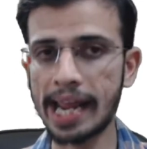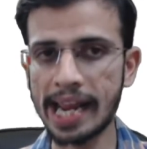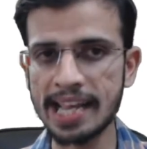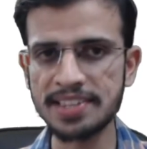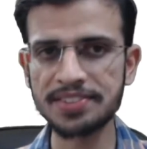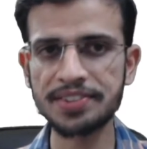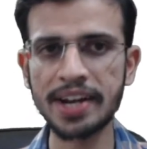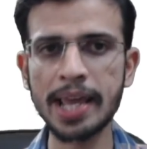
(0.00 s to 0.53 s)

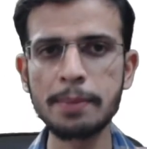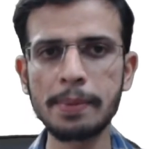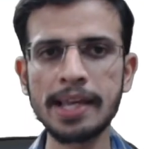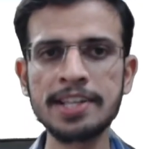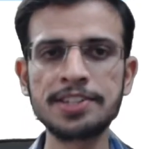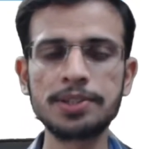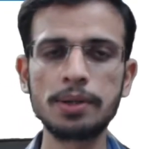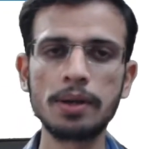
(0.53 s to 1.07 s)
S type
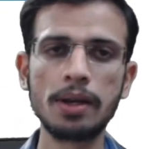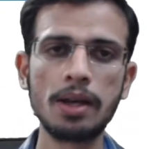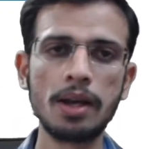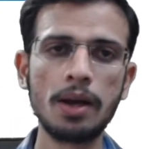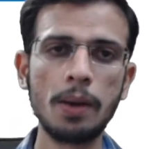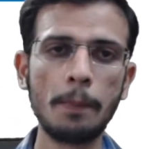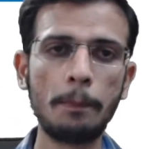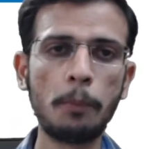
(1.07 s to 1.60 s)
is
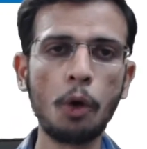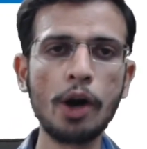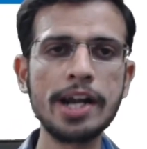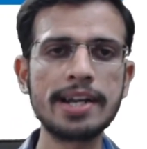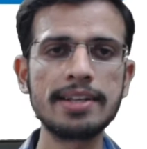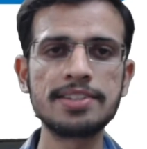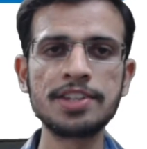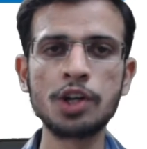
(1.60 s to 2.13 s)

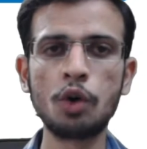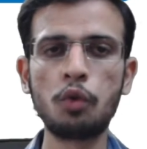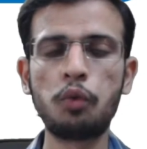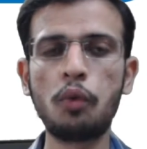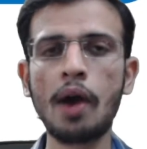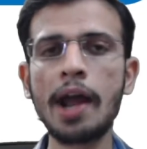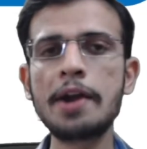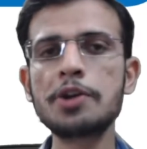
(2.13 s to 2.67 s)

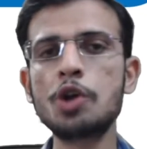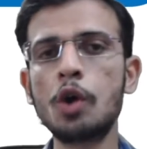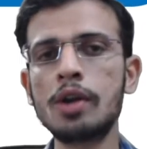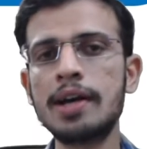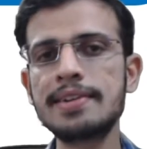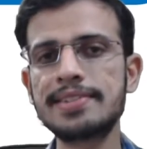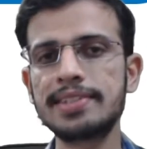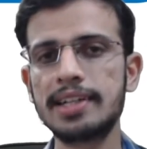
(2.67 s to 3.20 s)

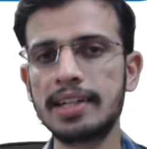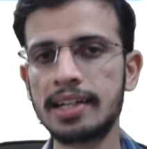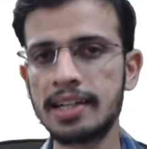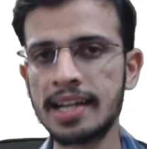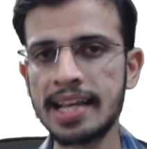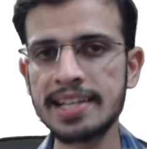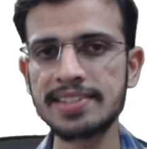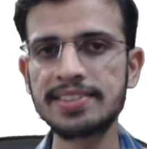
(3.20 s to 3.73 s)
$0.05
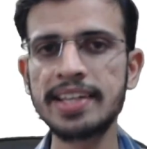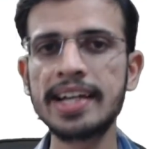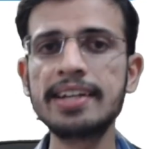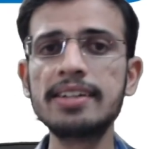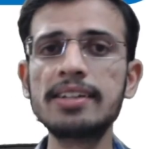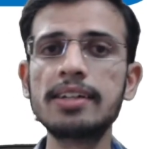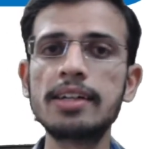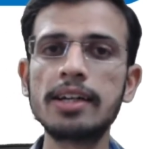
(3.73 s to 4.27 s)
less than